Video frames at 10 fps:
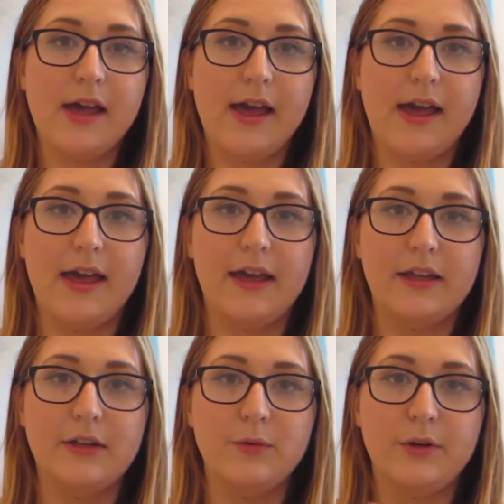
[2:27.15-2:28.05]

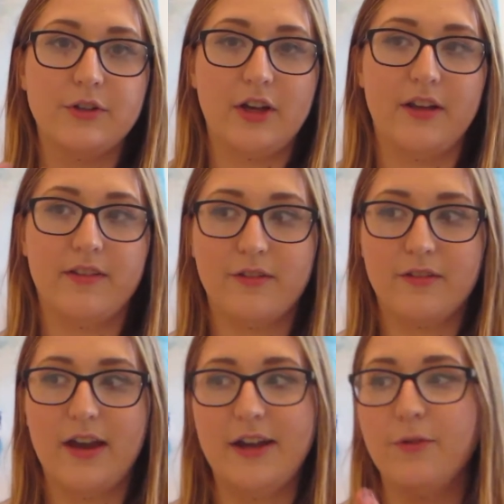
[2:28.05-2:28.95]
and we were just
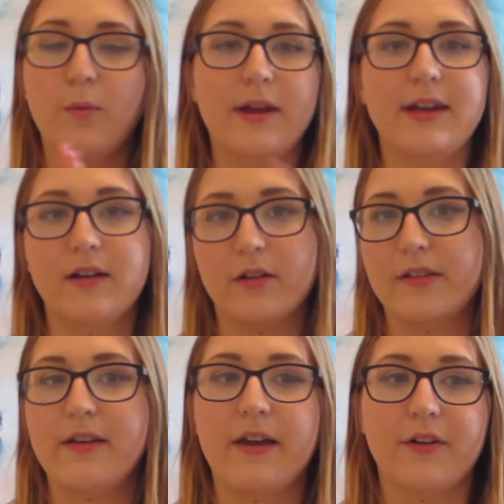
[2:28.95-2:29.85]
kind of waiting all
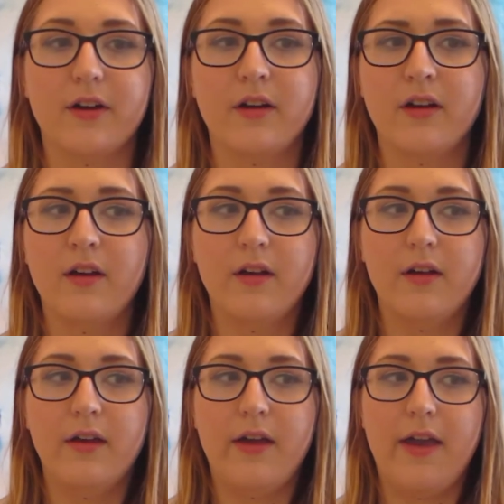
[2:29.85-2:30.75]
together,
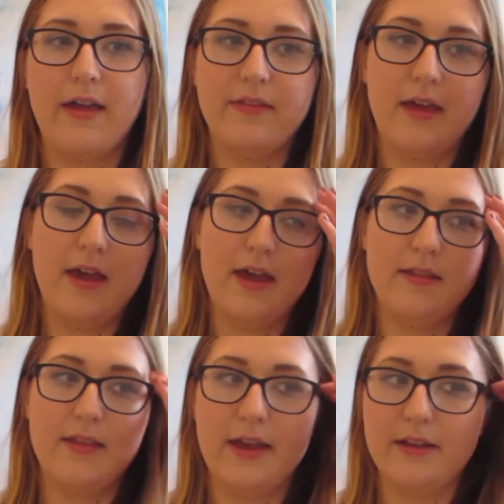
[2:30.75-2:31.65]
and then
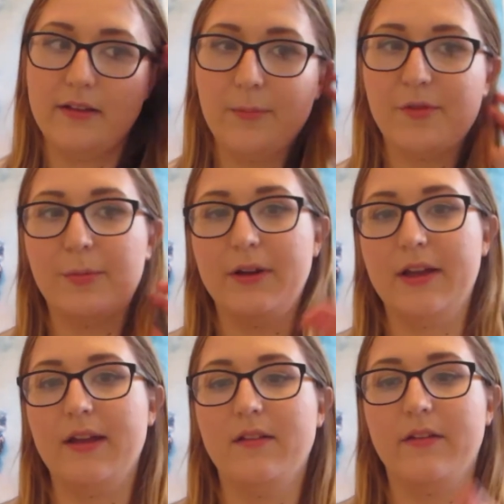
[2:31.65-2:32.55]
they ended up splitting
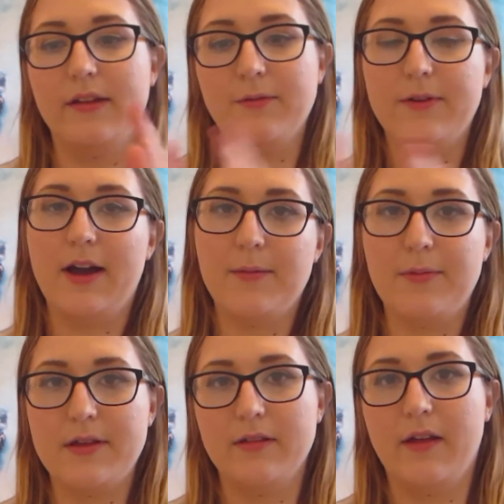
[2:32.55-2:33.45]
it into like
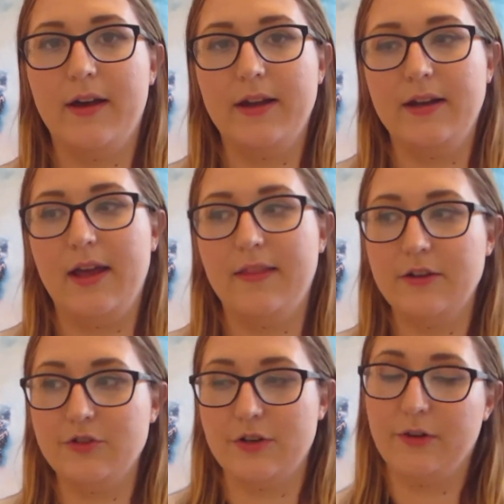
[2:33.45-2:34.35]
VIP line and
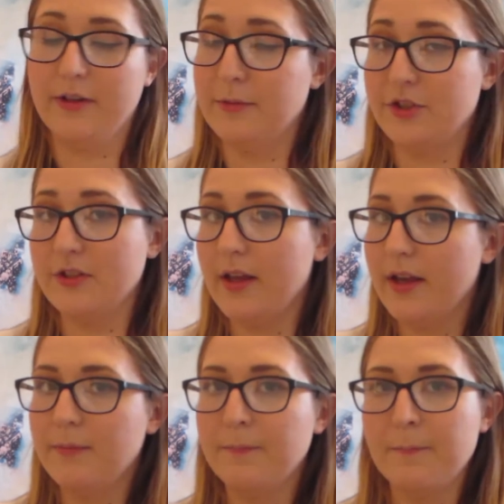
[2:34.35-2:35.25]
then general admission
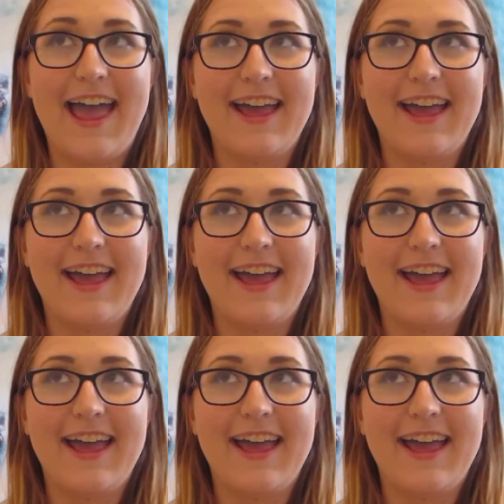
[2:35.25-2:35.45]
line.